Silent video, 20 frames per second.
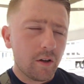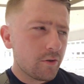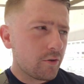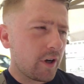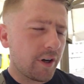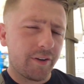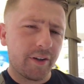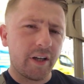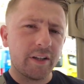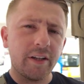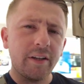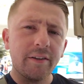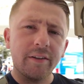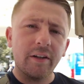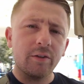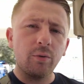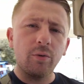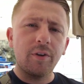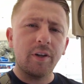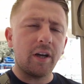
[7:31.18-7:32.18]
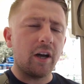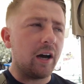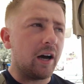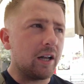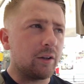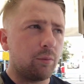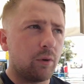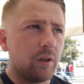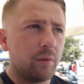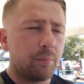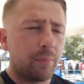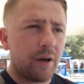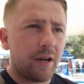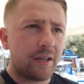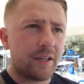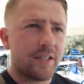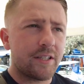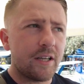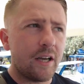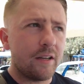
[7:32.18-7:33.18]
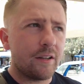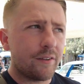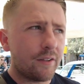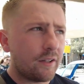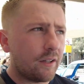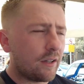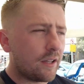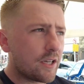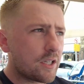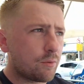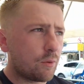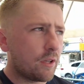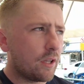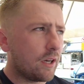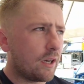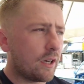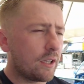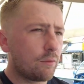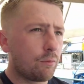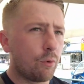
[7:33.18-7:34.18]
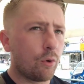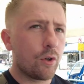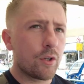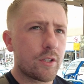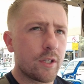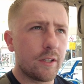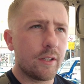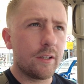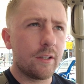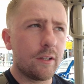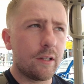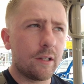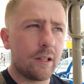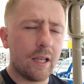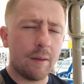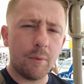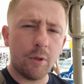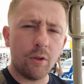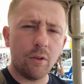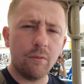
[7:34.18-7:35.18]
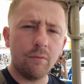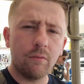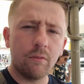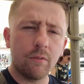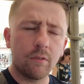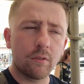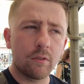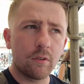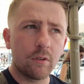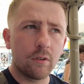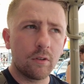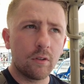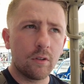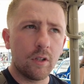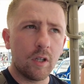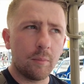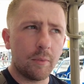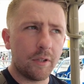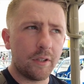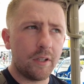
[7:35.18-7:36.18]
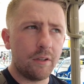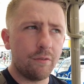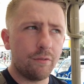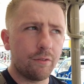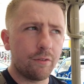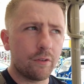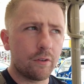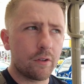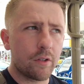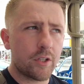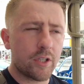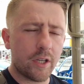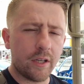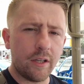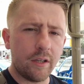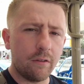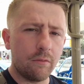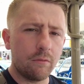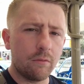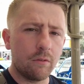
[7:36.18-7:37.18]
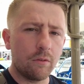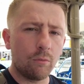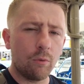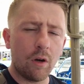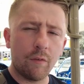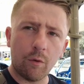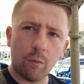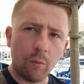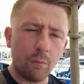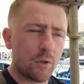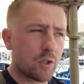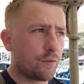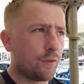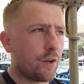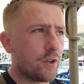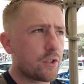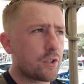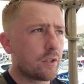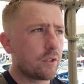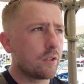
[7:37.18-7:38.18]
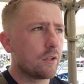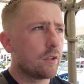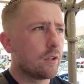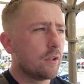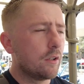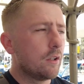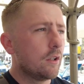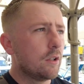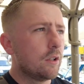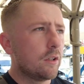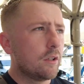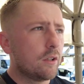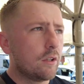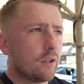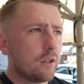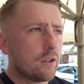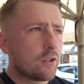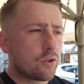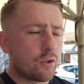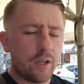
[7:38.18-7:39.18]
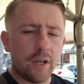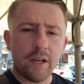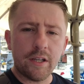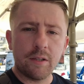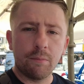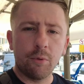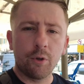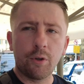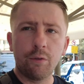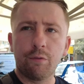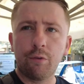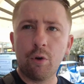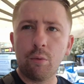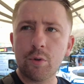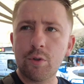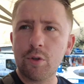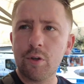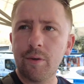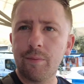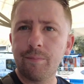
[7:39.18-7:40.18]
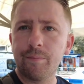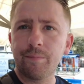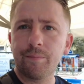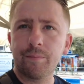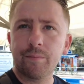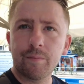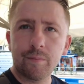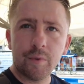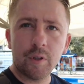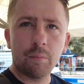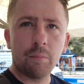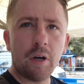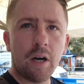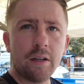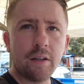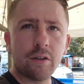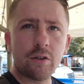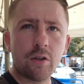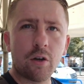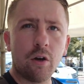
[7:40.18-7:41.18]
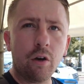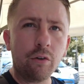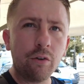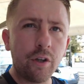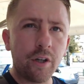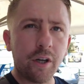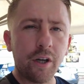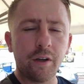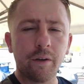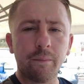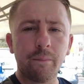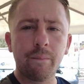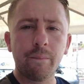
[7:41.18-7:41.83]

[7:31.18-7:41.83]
I think I didn't I don't think I had one in Pakistan I think the last one I had was in Lebanon I believe Syria whatever one was first so yes I'm looking forward to it Your man is hungry